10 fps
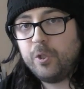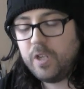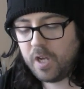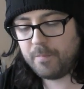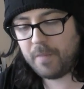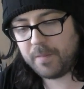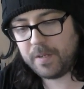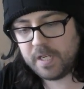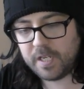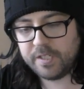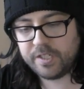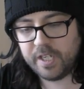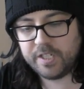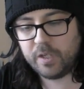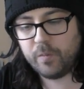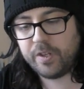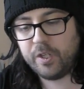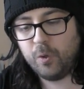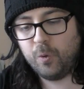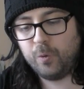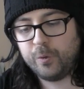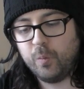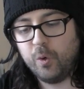unit it might be contending with the old